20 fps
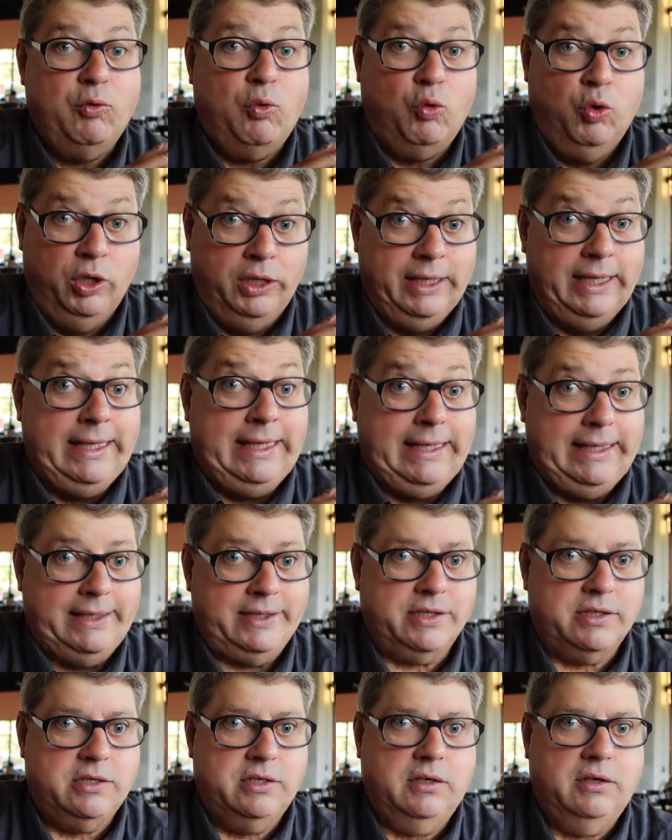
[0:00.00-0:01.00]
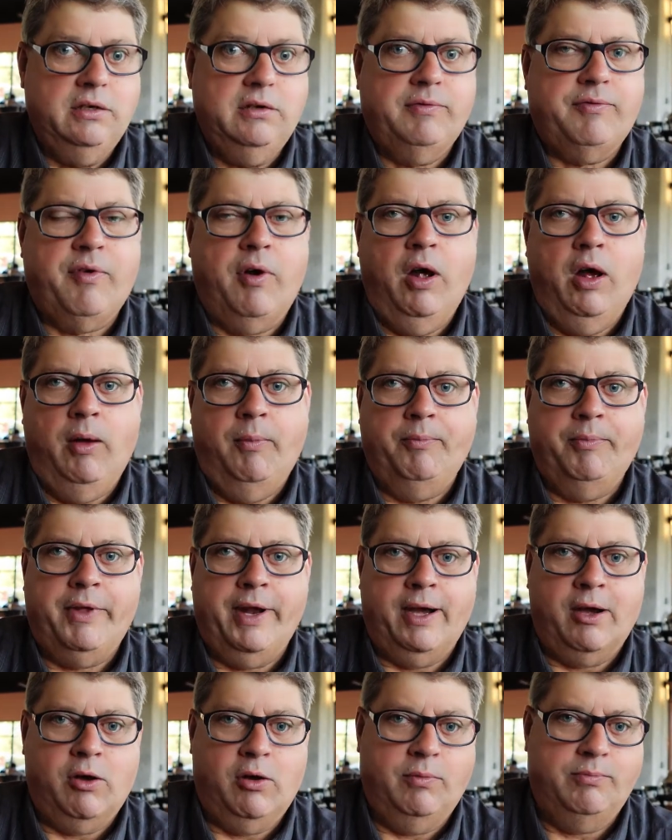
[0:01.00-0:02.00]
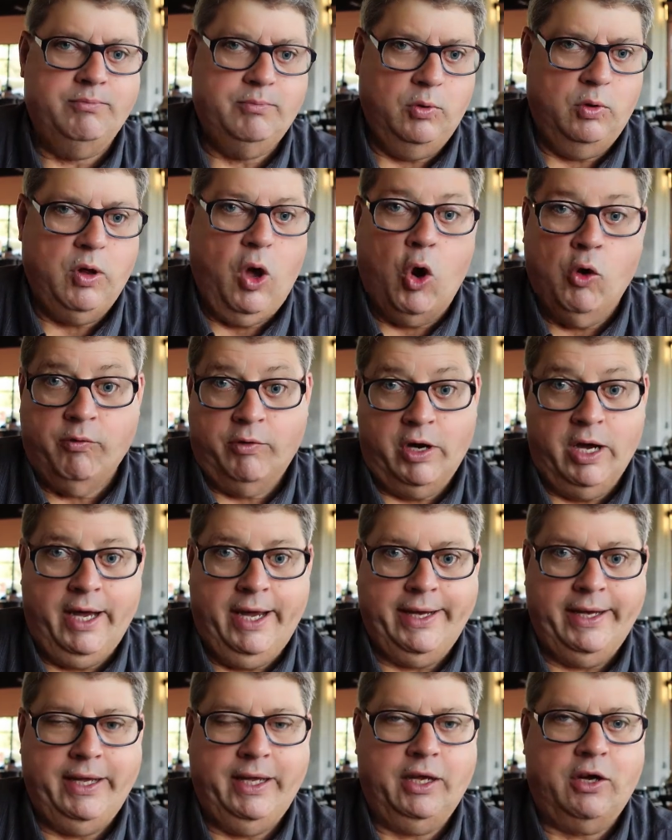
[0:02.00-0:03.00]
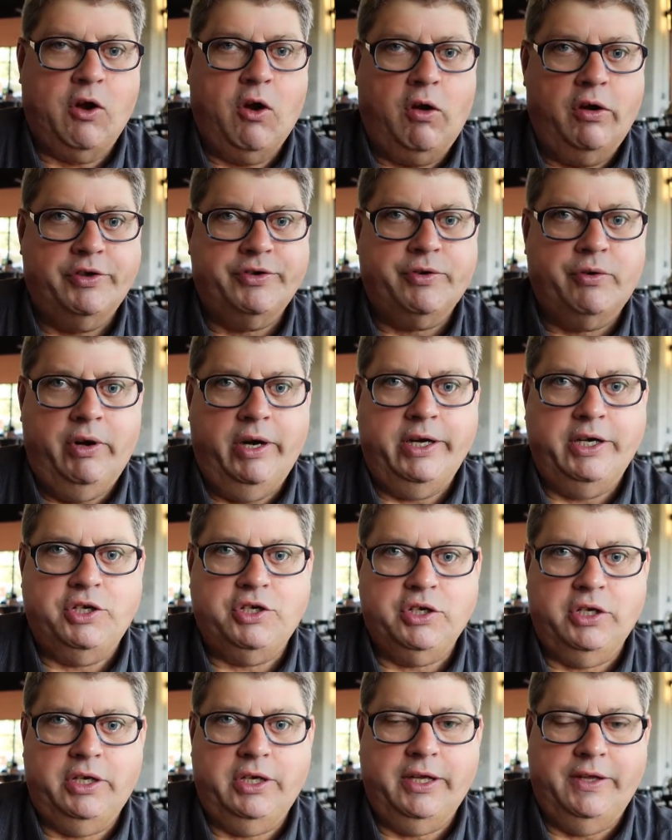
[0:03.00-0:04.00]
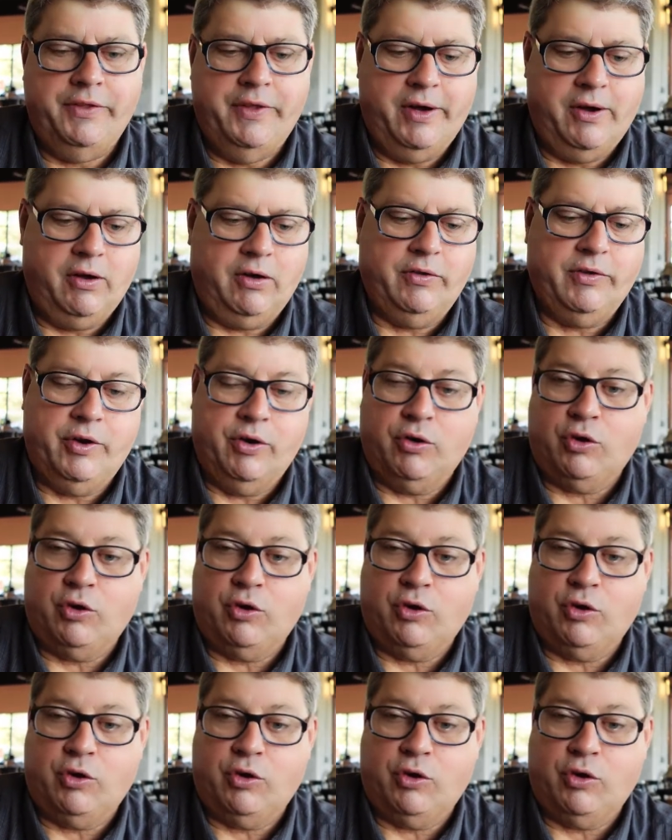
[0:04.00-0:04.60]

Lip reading: released from their overnight incarceration and their